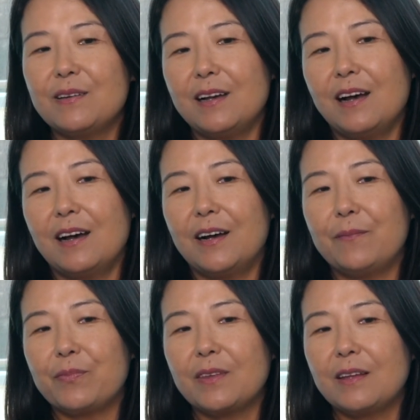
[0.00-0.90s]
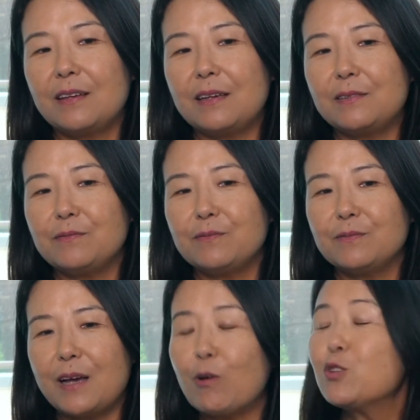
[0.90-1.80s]

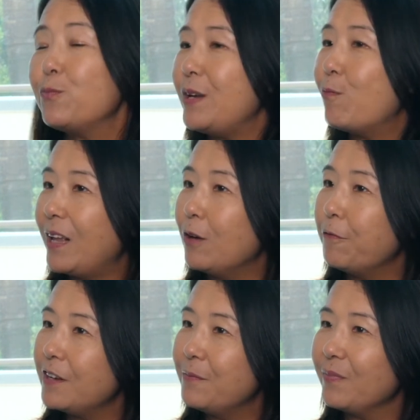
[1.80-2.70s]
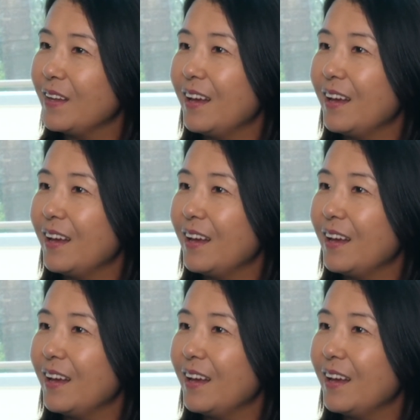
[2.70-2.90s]
I want to be one of them,